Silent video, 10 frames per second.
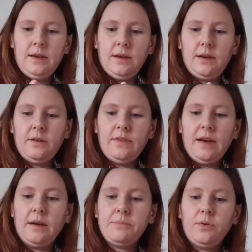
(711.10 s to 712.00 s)
And I've
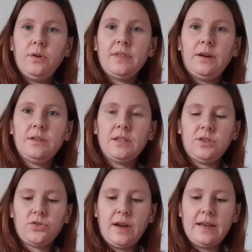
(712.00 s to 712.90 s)
now poured that onto the
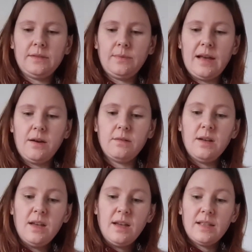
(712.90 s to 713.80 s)
tray as well.
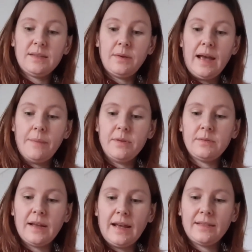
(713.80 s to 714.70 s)
And see what happens
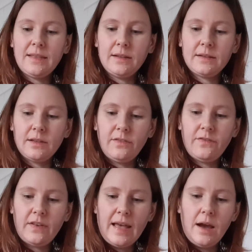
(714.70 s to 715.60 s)
when I add that to the
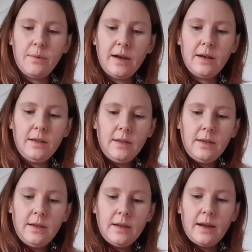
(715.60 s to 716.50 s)
flour
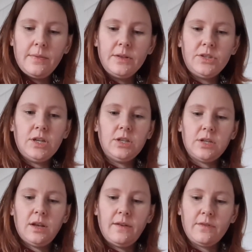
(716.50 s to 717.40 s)
and the ginger
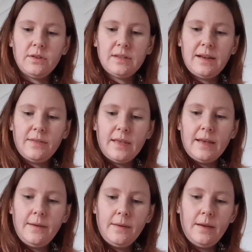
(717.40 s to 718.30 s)
that I've got down there.